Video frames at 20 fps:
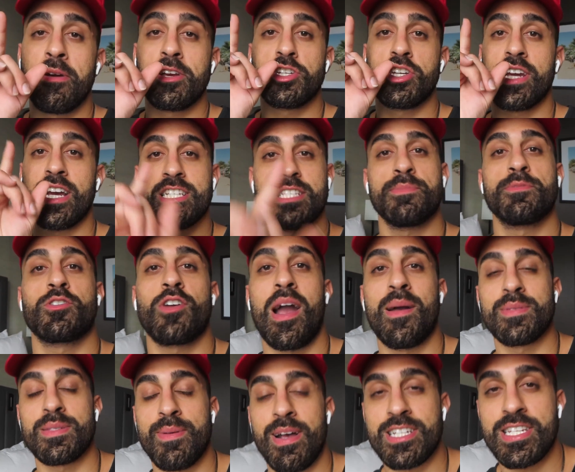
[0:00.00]
And make sure you guys
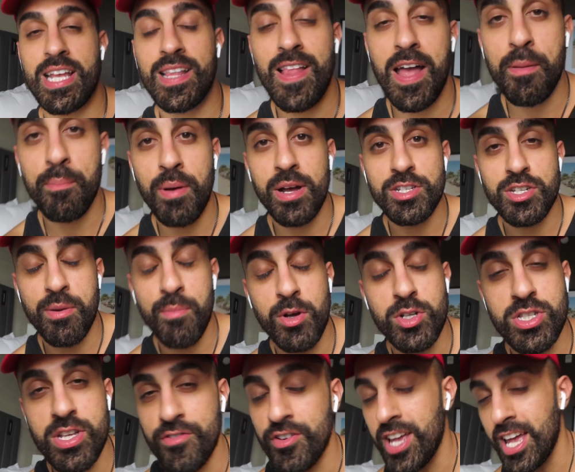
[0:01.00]
subscribe, smash that like button, turn
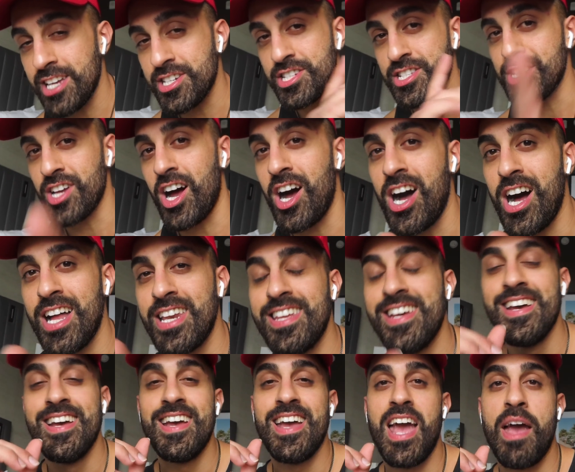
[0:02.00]
post notifications
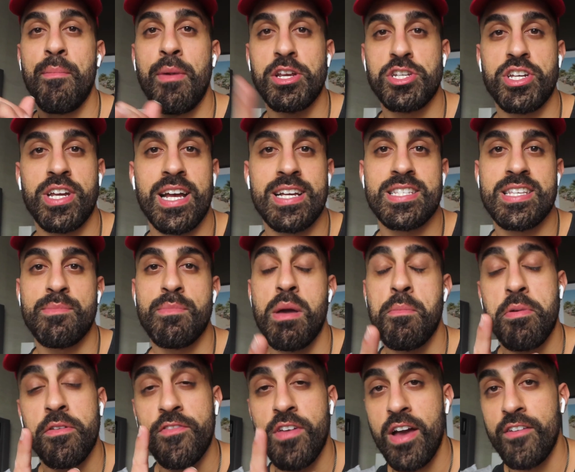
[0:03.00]
on, and make sure you guys hit me
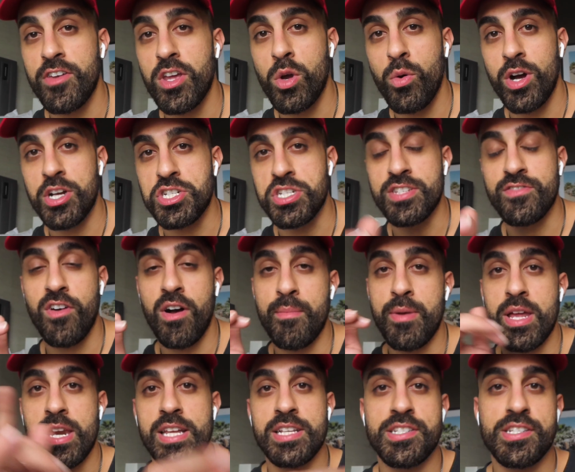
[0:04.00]
up if you have any questions. Follow
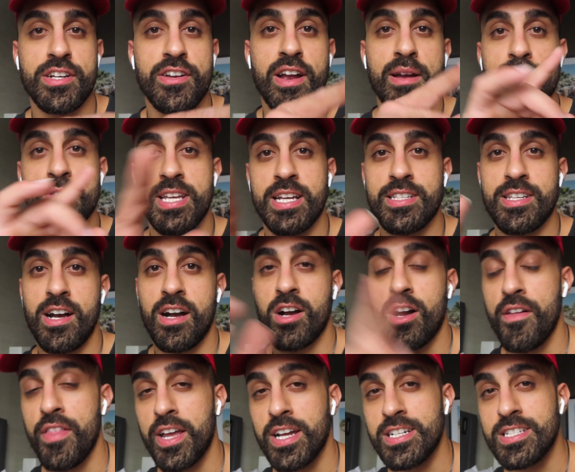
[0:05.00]
me on Instagram,
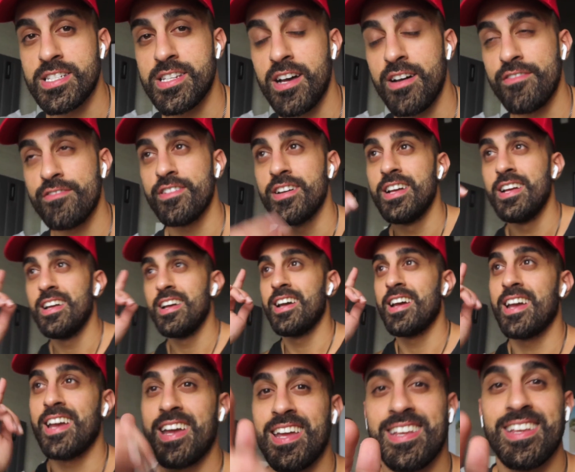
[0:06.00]
TikTok, all that good stuff.
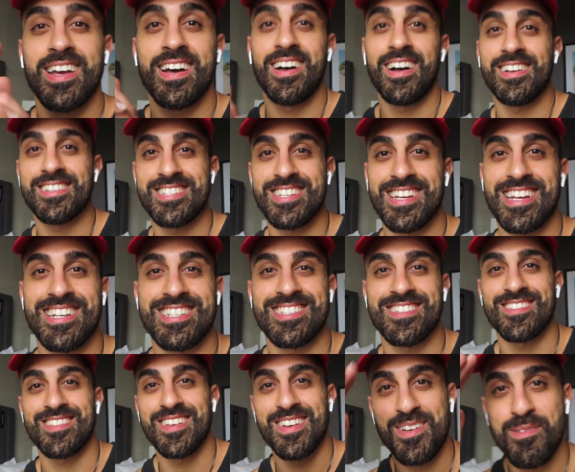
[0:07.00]
And I'll see you guys
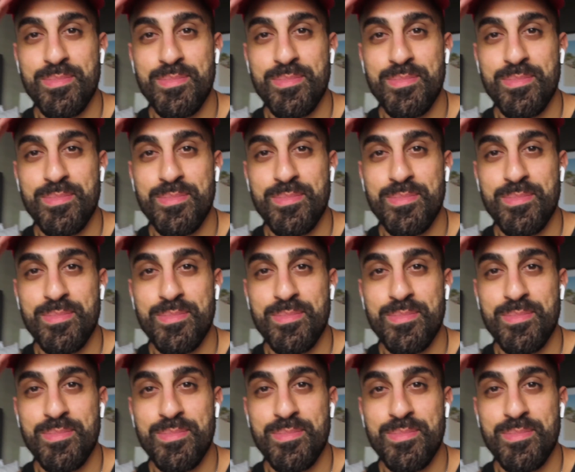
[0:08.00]
soon.